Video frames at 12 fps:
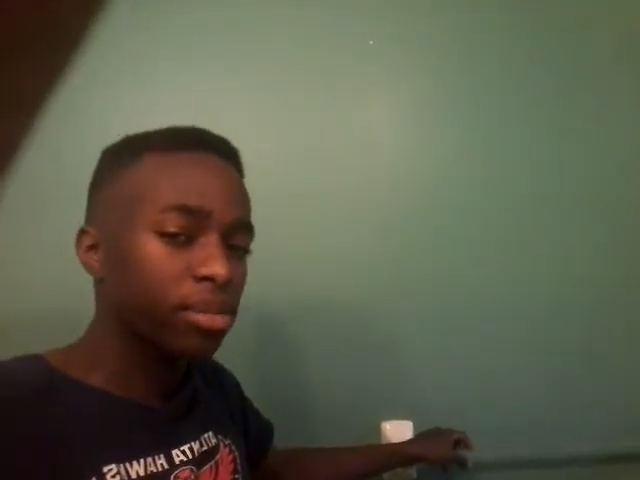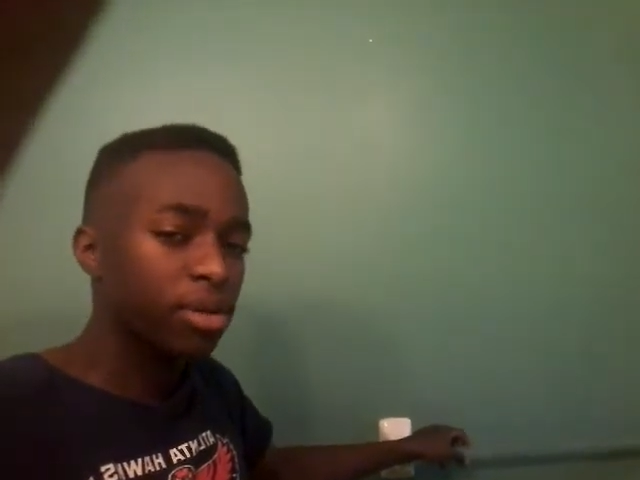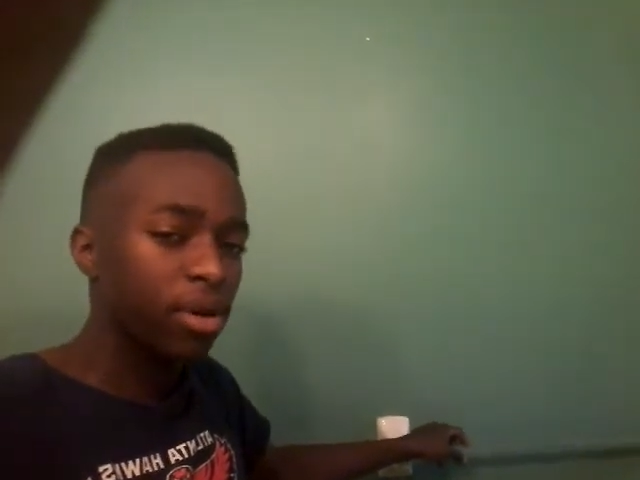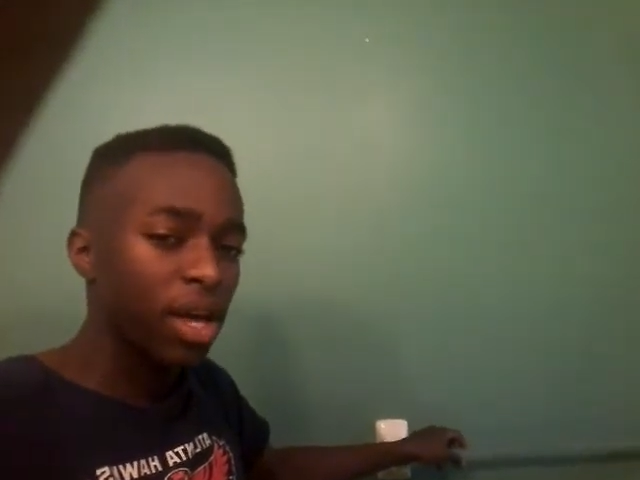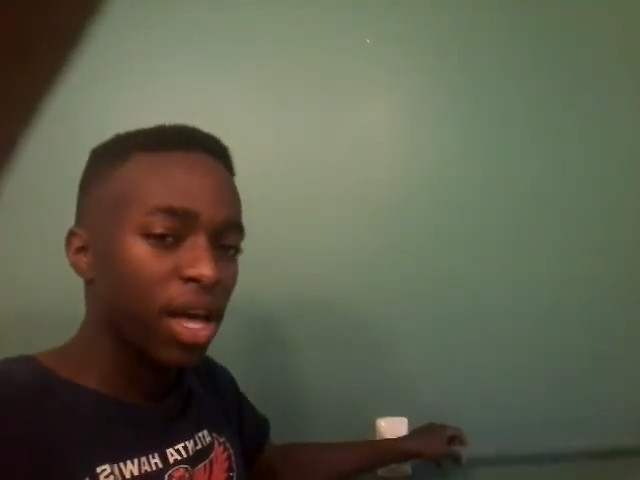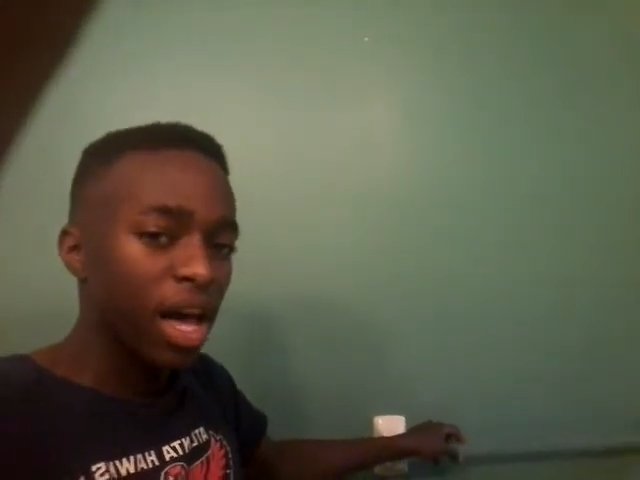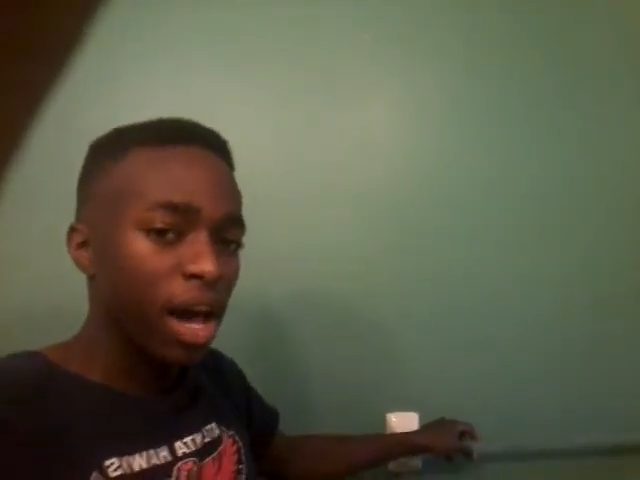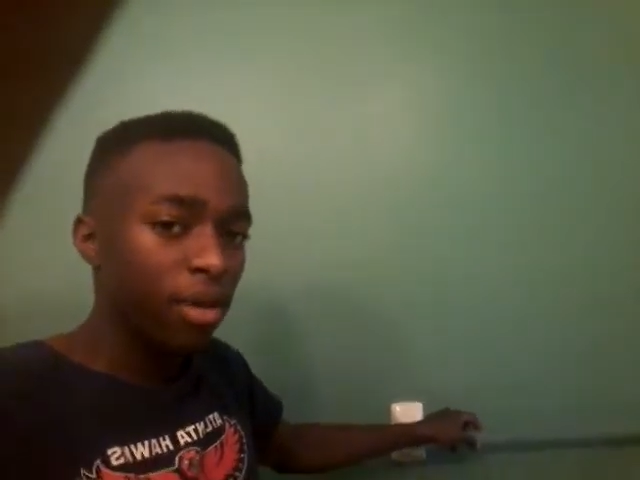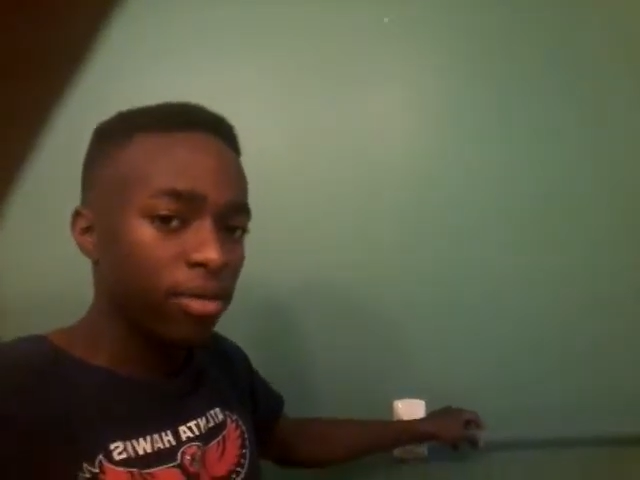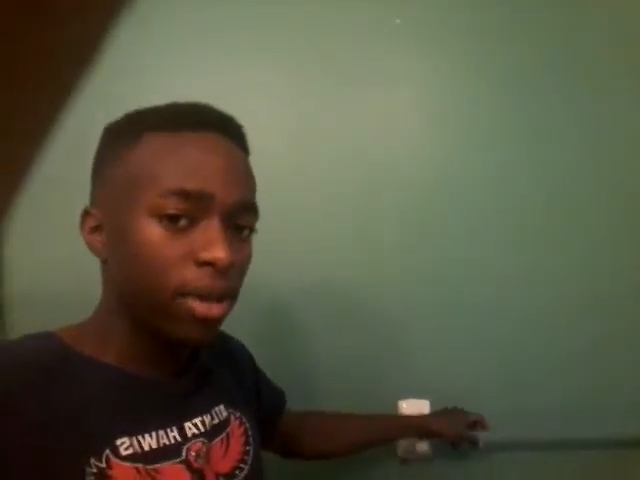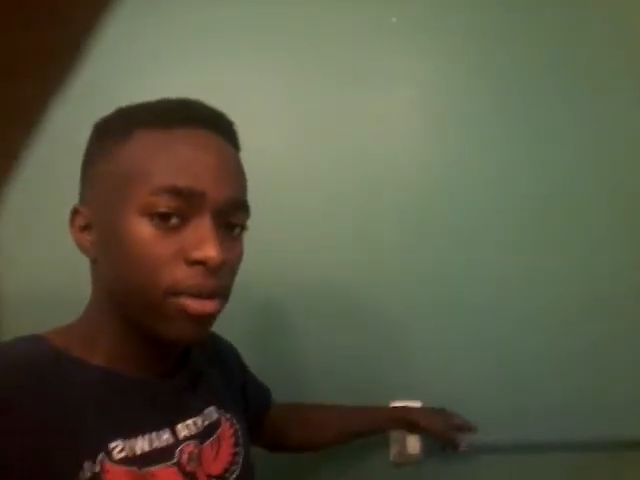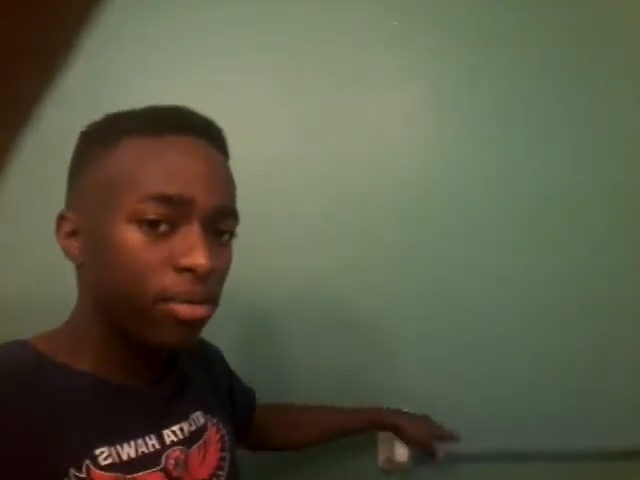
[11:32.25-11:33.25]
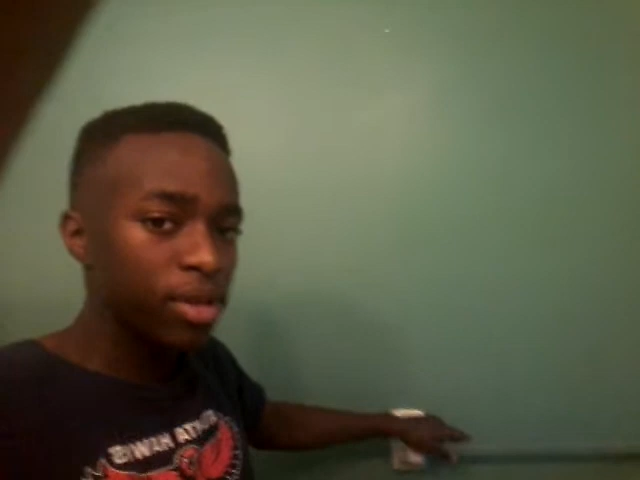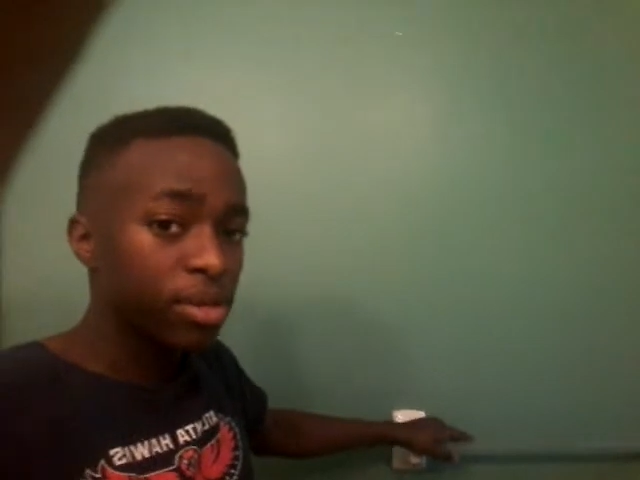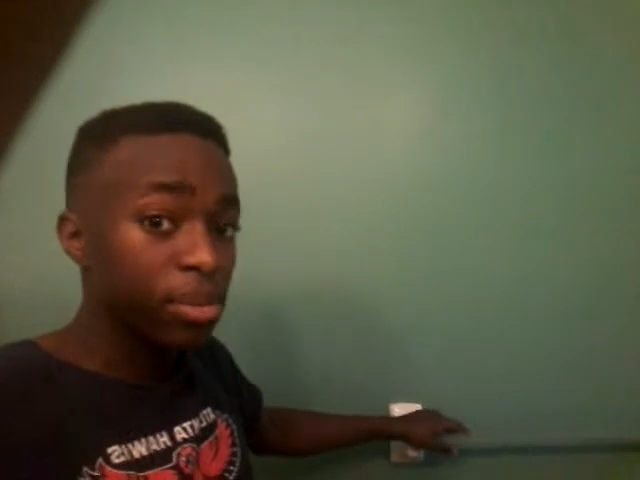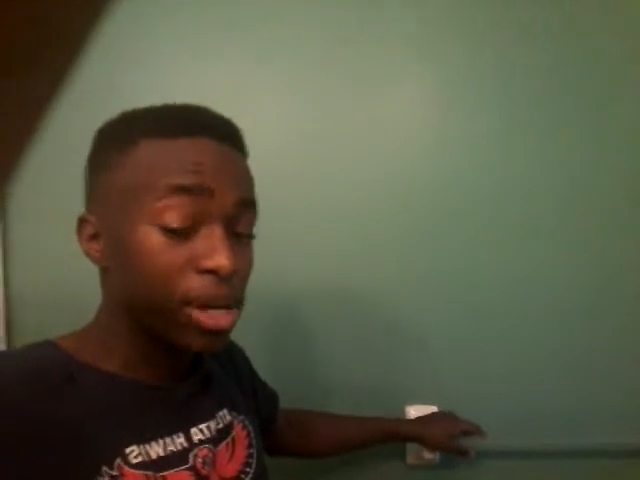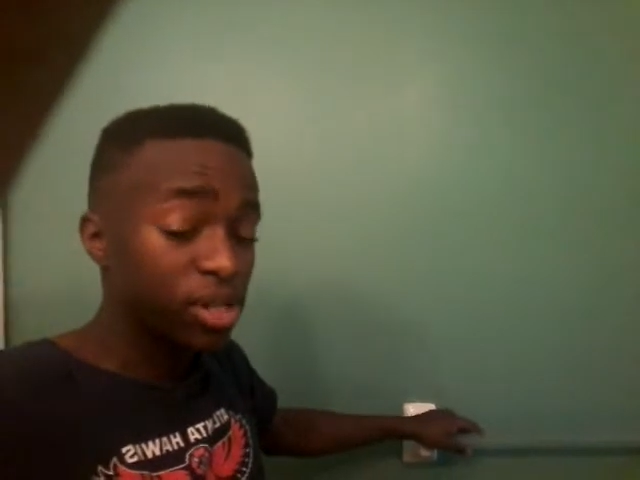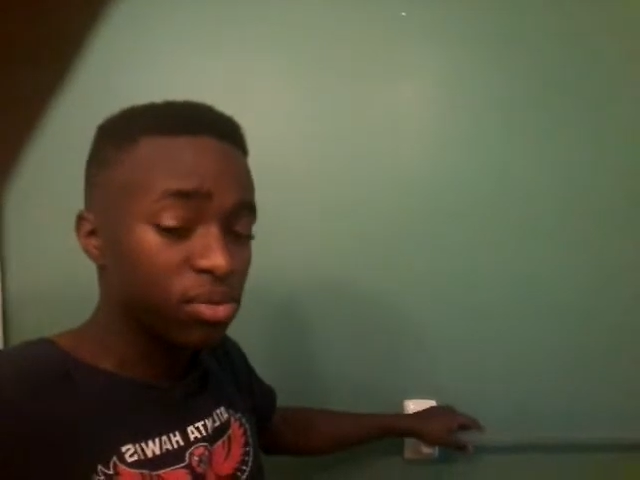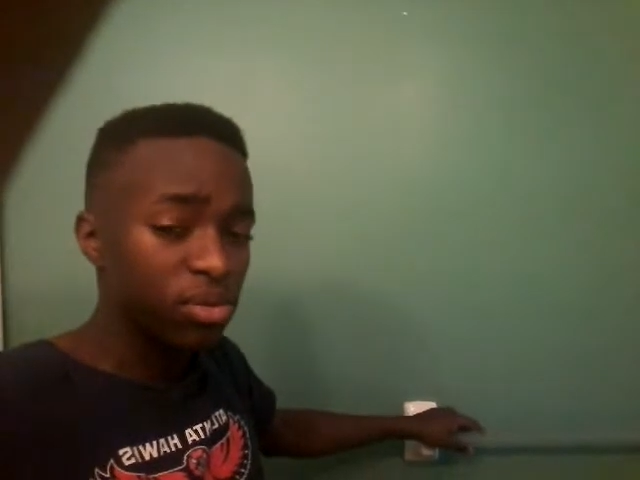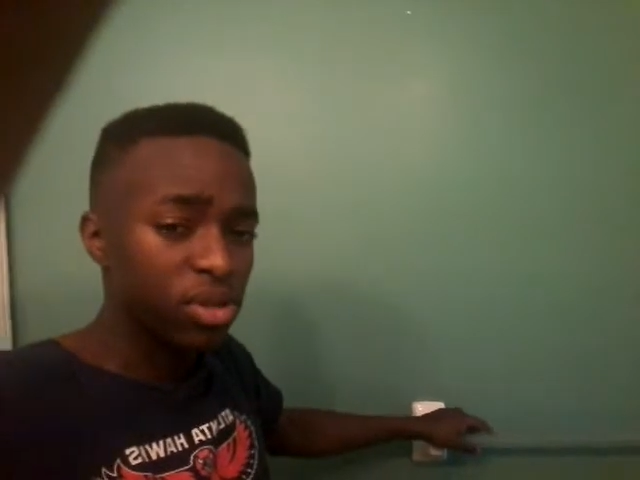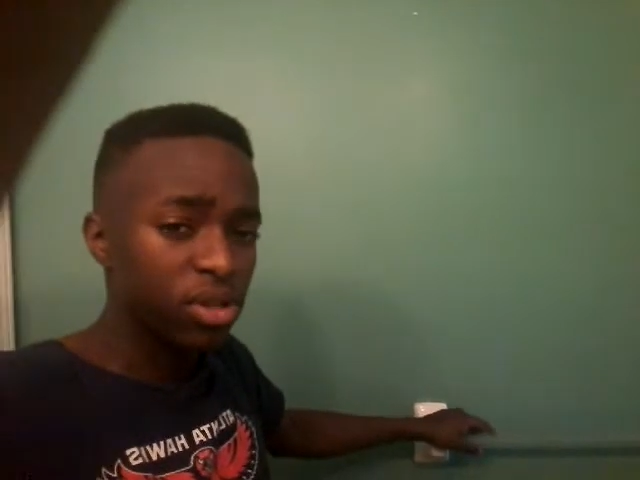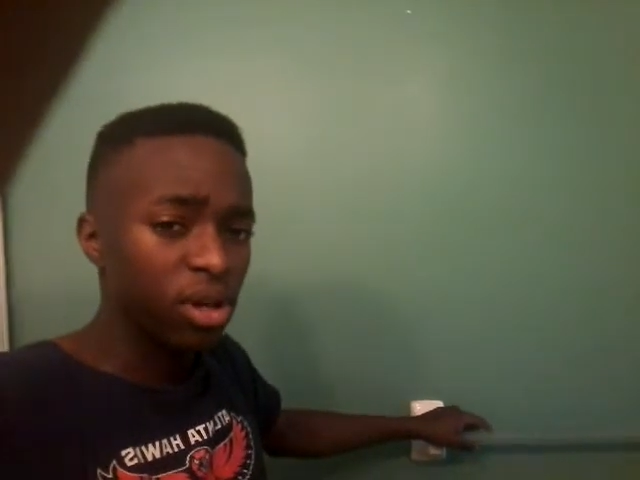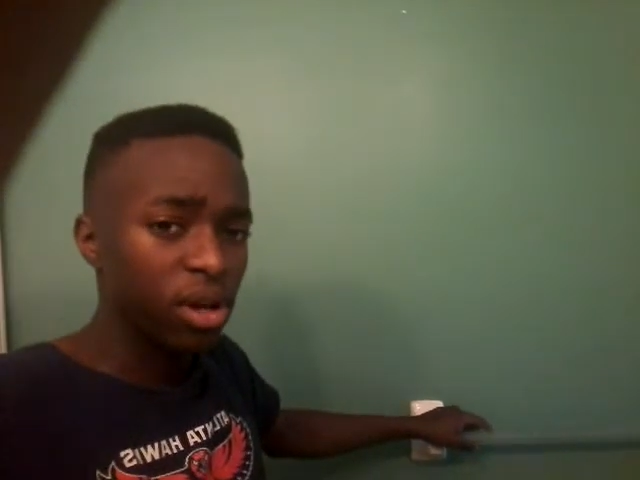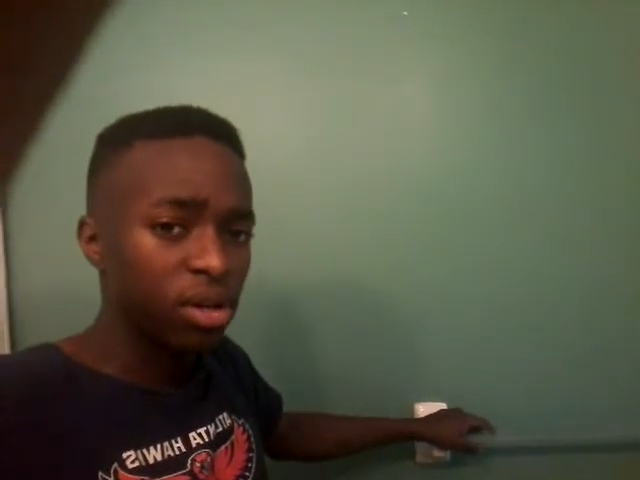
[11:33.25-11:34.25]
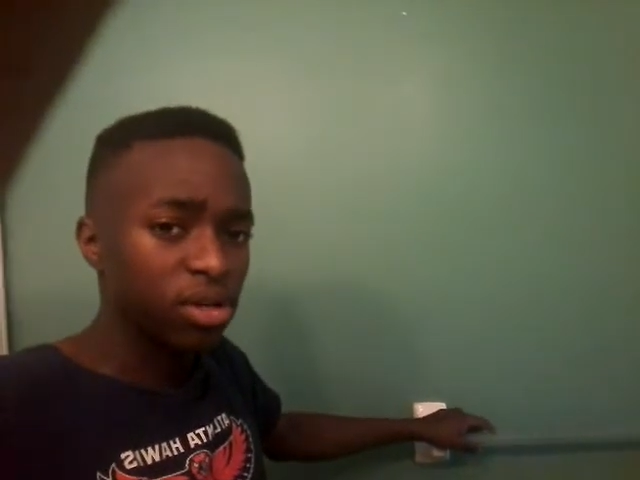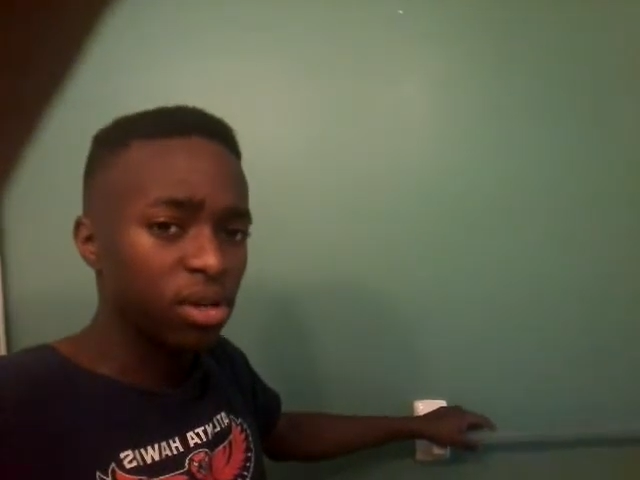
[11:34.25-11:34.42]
So I have to give this match 3 stars.